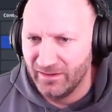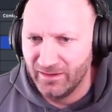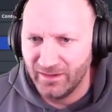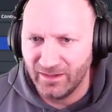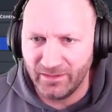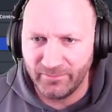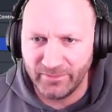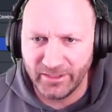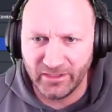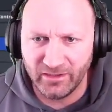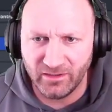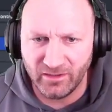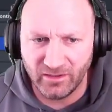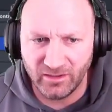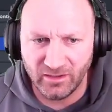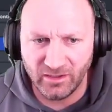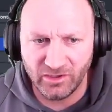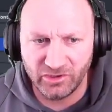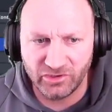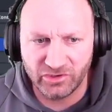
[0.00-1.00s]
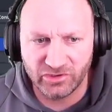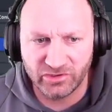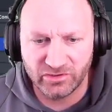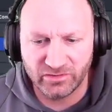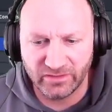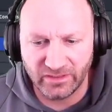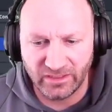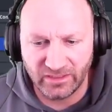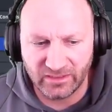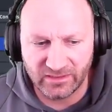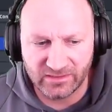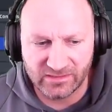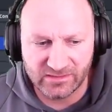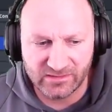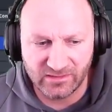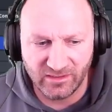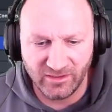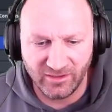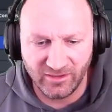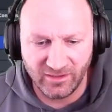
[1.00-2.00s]
I'm on Arch
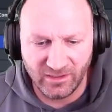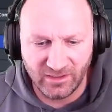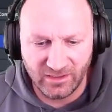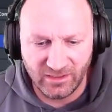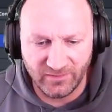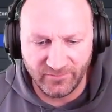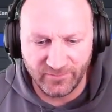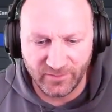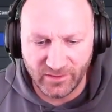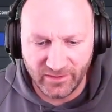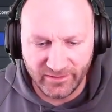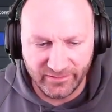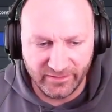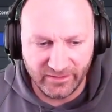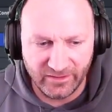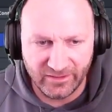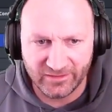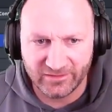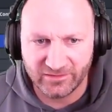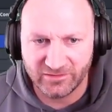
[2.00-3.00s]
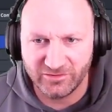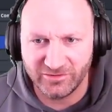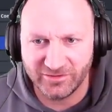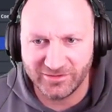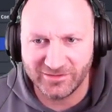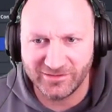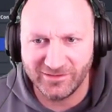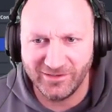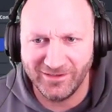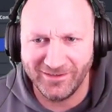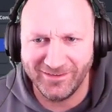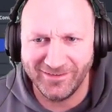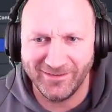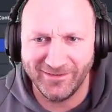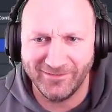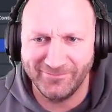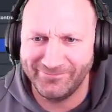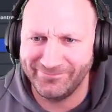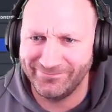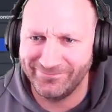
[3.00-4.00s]
Linux. Uh, if you're on Linux, just
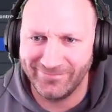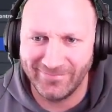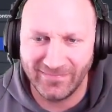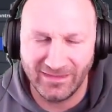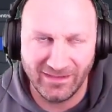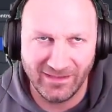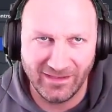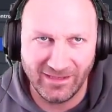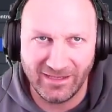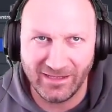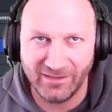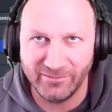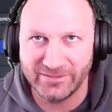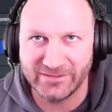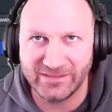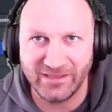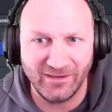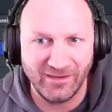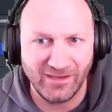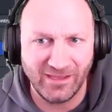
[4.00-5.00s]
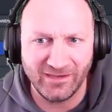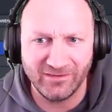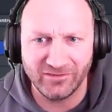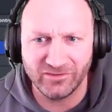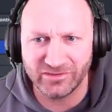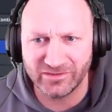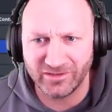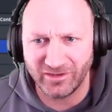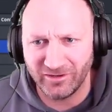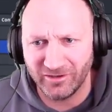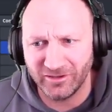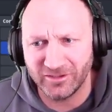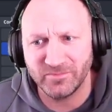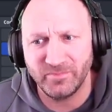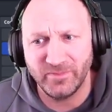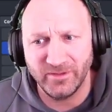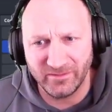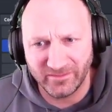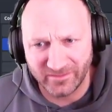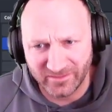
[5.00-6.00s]
I would say not just Arch,
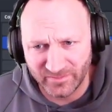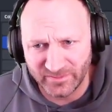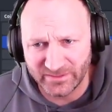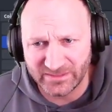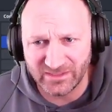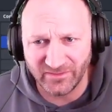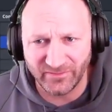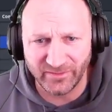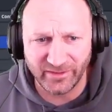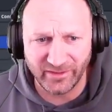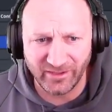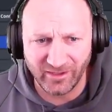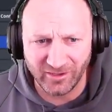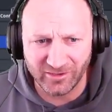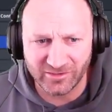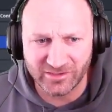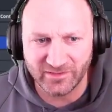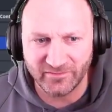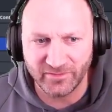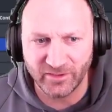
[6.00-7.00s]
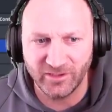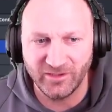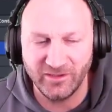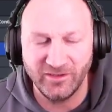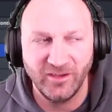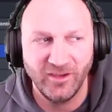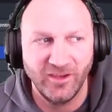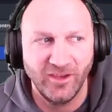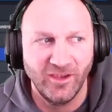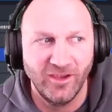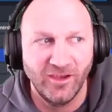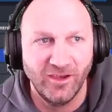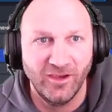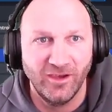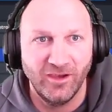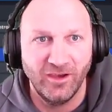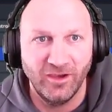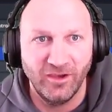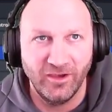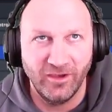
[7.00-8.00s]
but specifically Arch. I've heard
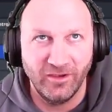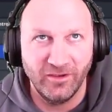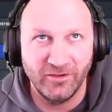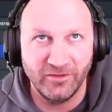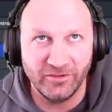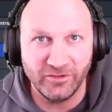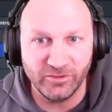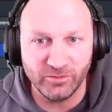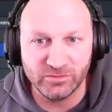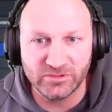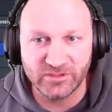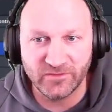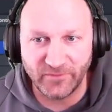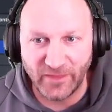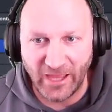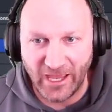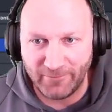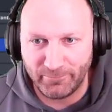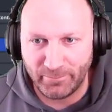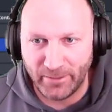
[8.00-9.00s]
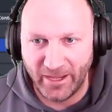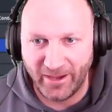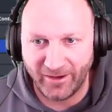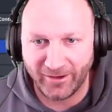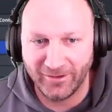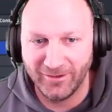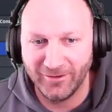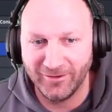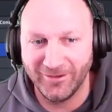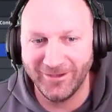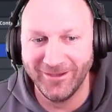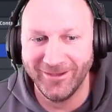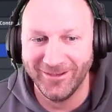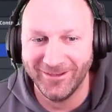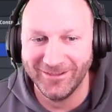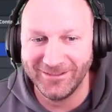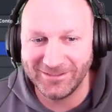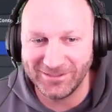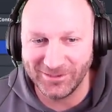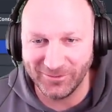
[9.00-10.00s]
use
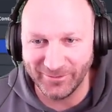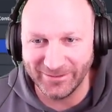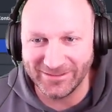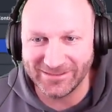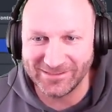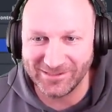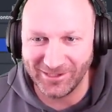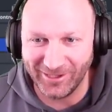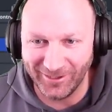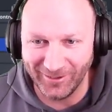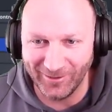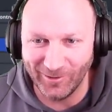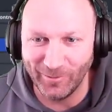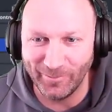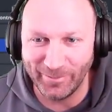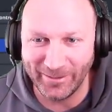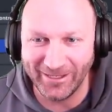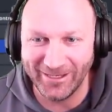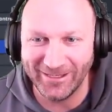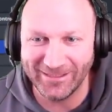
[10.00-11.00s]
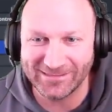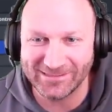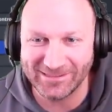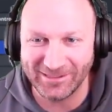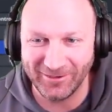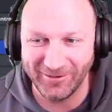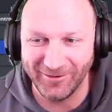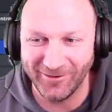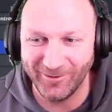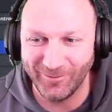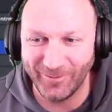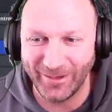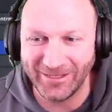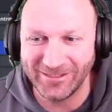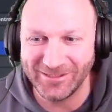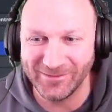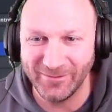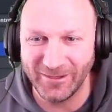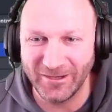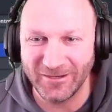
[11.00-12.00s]
Flatpak to install OBS. There are way
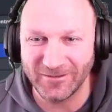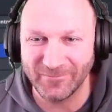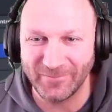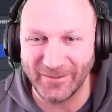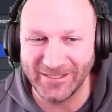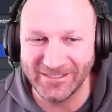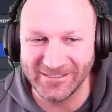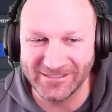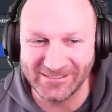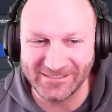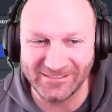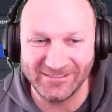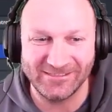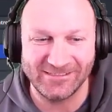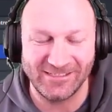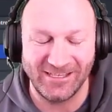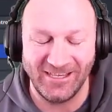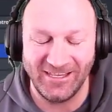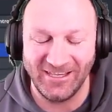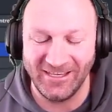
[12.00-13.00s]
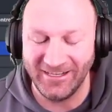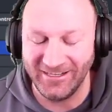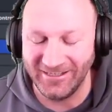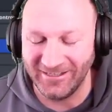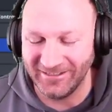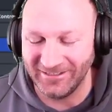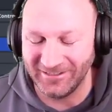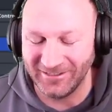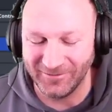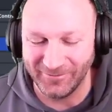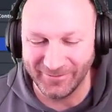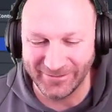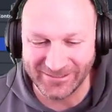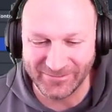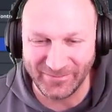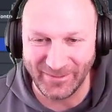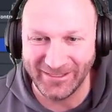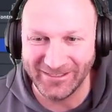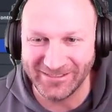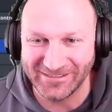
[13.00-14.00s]
too many dependencies, and you will
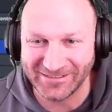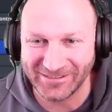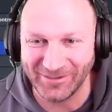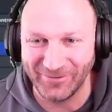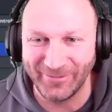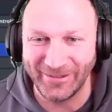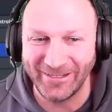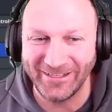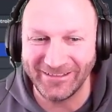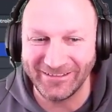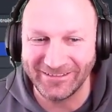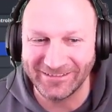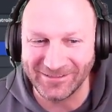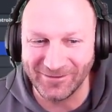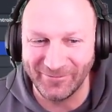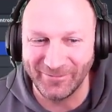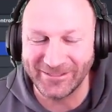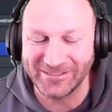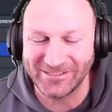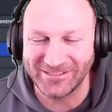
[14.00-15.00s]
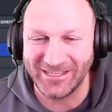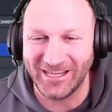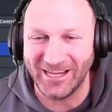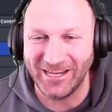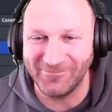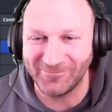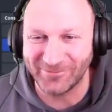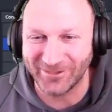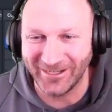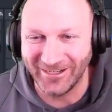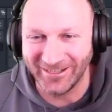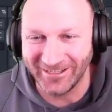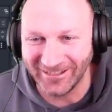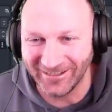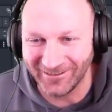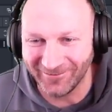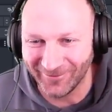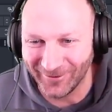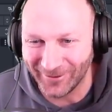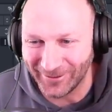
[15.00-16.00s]
spend so many so much time trying to get
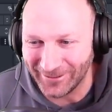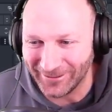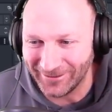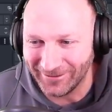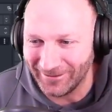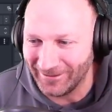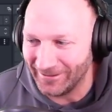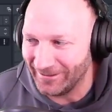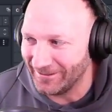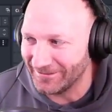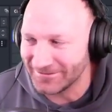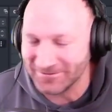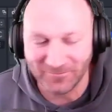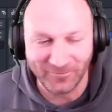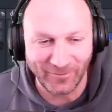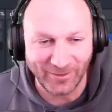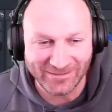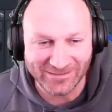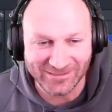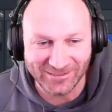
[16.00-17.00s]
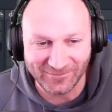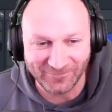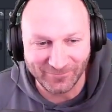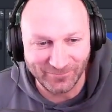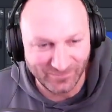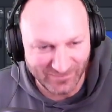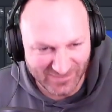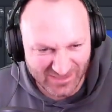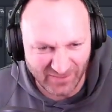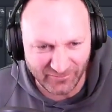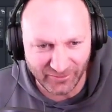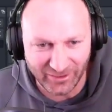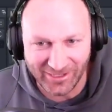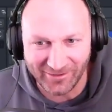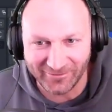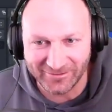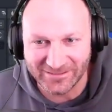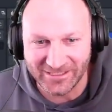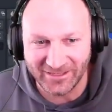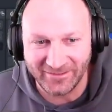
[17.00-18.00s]
it working. Uh, wasted several
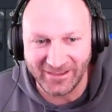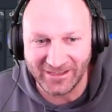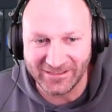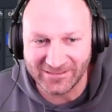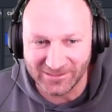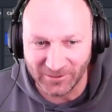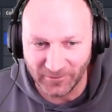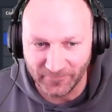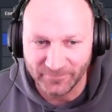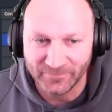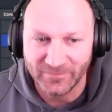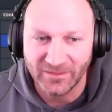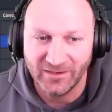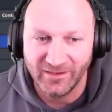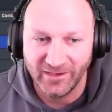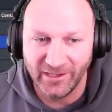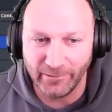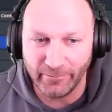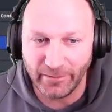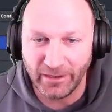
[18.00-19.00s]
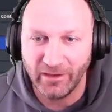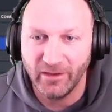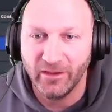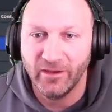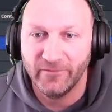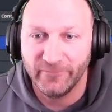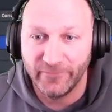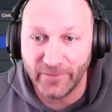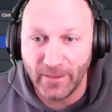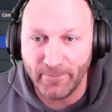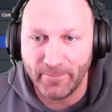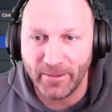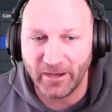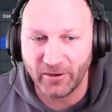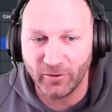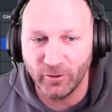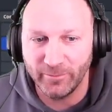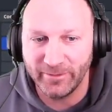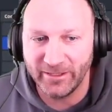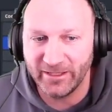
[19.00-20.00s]
hours on that. So anyway,
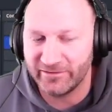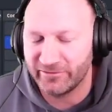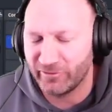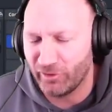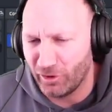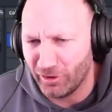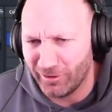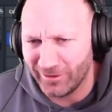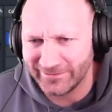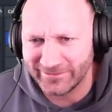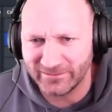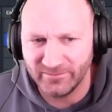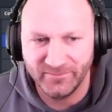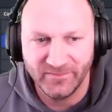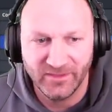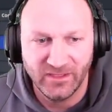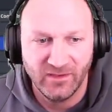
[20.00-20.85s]
Flatpak OBS, awesome.